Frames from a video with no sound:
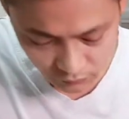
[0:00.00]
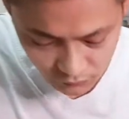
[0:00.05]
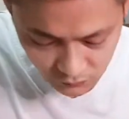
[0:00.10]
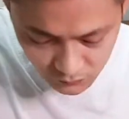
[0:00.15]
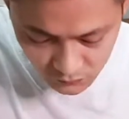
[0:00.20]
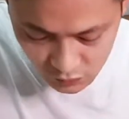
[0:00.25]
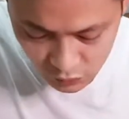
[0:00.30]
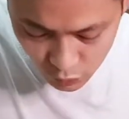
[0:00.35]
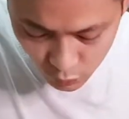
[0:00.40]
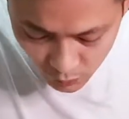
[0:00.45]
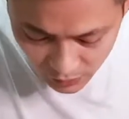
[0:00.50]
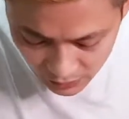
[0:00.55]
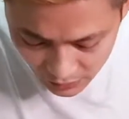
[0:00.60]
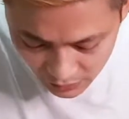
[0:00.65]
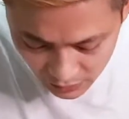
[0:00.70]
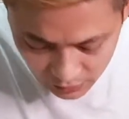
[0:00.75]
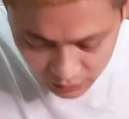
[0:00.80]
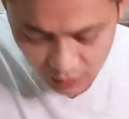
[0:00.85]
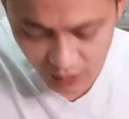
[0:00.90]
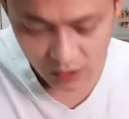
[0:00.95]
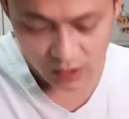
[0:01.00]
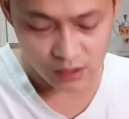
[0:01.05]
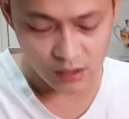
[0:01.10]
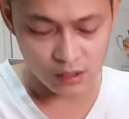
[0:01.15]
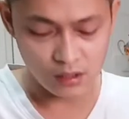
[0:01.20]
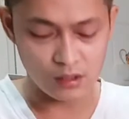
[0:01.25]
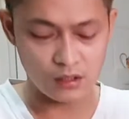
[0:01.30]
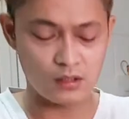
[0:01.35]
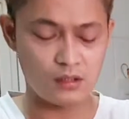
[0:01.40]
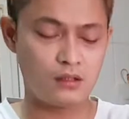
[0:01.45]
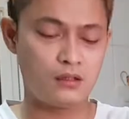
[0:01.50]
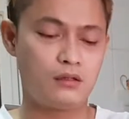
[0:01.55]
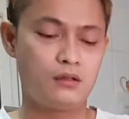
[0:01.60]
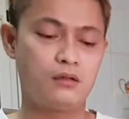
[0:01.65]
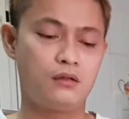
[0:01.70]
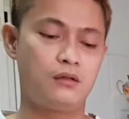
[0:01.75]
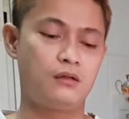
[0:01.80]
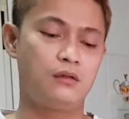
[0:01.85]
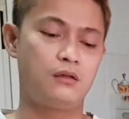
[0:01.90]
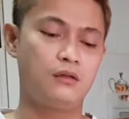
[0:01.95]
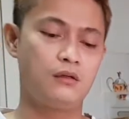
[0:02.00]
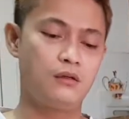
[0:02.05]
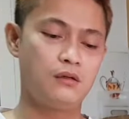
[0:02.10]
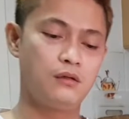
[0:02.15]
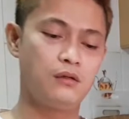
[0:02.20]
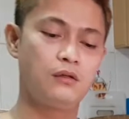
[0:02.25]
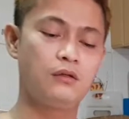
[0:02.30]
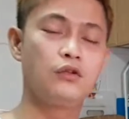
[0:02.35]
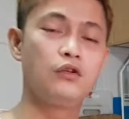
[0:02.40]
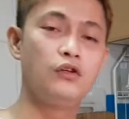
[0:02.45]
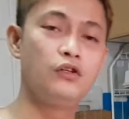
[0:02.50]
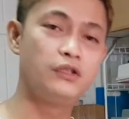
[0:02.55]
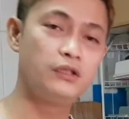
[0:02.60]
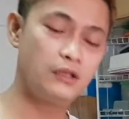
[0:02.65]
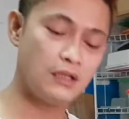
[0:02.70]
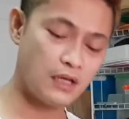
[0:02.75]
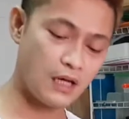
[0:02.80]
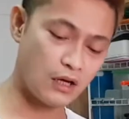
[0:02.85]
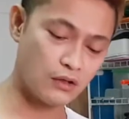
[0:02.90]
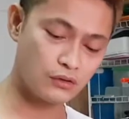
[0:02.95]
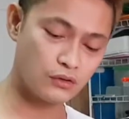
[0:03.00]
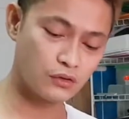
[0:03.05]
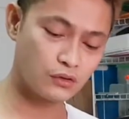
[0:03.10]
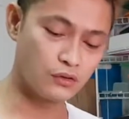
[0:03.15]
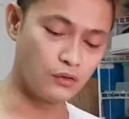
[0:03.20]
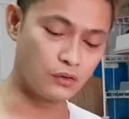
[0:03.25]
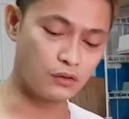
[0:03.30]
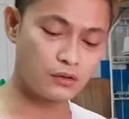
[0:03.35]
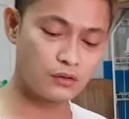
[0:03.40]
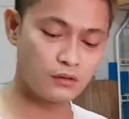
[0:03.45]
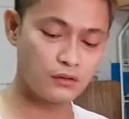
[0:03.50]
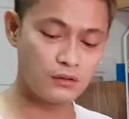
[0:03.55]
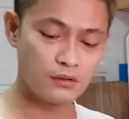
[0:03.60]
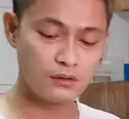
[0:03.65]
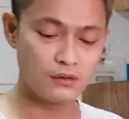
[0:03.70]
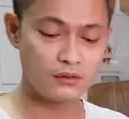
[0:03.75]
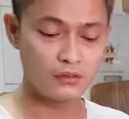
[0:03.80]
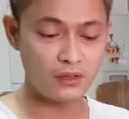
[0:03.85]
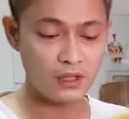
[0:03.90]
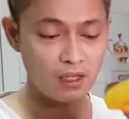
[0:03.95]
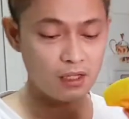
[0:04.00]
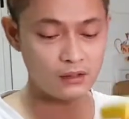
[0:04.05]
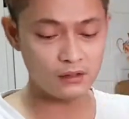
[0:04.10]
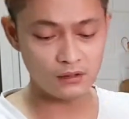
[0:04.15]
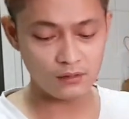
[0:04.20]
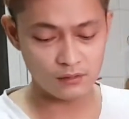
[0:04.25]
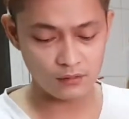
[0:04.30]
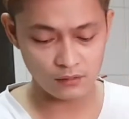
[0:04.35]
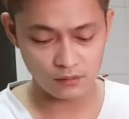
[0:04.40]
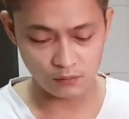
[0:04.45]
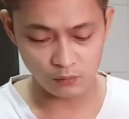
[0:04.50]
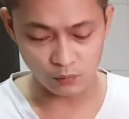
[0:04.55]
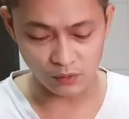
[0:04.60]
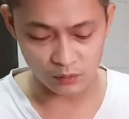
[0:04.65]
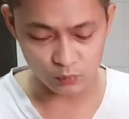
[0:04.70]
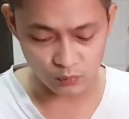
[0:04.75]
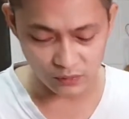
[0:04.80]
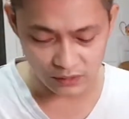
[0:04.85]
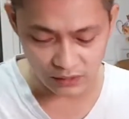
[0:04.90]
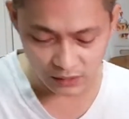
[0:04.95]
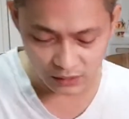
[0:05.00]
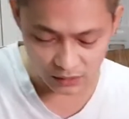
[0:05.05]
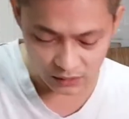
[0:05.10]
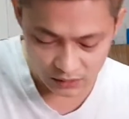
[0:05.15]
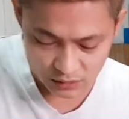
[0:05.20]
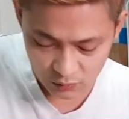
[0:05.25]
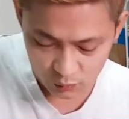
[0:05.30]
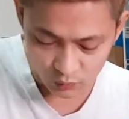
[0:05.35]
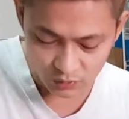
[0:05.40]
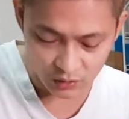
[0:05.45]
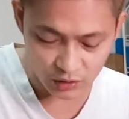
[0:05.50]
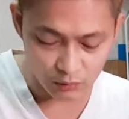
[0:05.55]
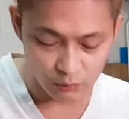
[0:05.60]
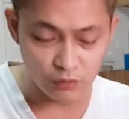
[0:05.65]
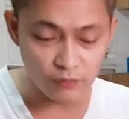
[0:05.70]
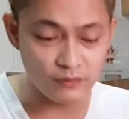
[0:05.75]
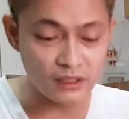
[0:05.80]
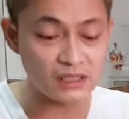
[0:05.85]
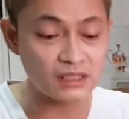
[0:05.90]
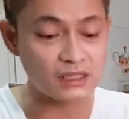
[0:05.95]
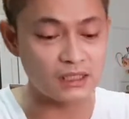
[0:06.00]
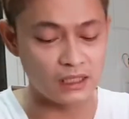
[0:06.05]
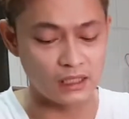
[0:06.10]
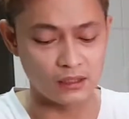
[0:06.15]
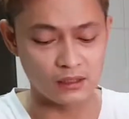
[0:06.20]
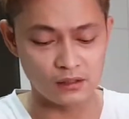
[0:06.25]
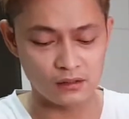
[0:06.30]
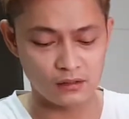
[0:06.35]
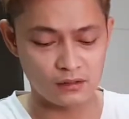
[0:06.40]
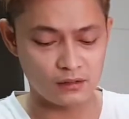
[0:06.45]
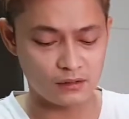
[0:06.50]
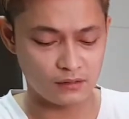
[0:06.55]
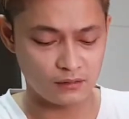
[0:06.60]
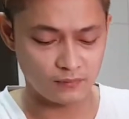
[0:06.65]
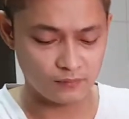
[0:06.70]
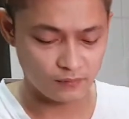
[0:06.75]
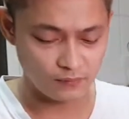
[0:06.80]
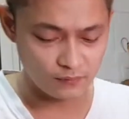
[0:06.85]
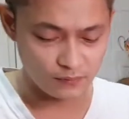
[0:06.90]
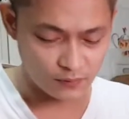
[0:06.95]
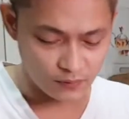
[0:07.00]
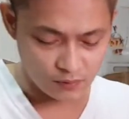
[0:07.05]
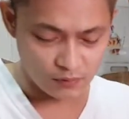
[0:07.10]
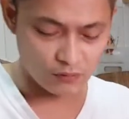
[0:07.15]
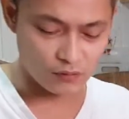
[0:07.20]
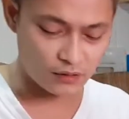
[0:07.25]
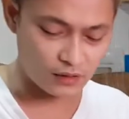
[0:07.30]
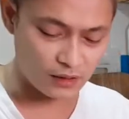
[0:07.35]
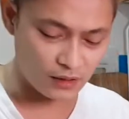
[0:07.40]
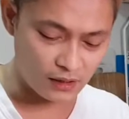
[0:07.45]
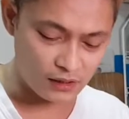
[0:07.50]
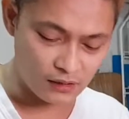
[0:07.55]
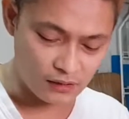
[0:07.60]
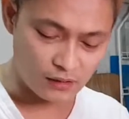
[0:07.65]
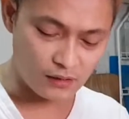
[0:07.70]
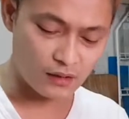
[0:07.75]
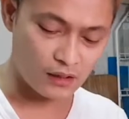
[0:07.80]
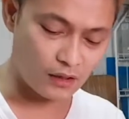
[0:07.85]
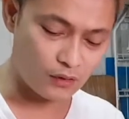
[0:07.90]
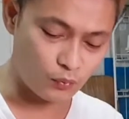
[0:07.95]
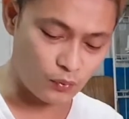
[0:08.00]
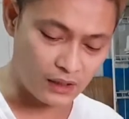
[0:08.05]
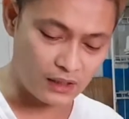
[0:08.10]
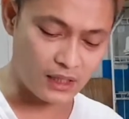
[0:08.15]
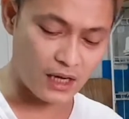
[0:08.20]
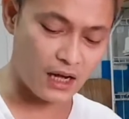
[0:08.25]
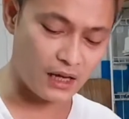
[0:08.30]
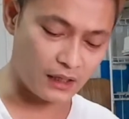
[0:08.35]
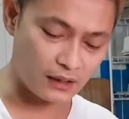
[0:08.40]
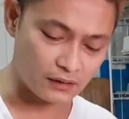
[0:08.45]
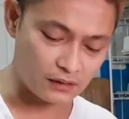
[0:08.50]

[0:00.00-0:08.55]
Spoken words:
you will need to learn how to cook. Then what we did is we remove the skin, okay, and you cut it.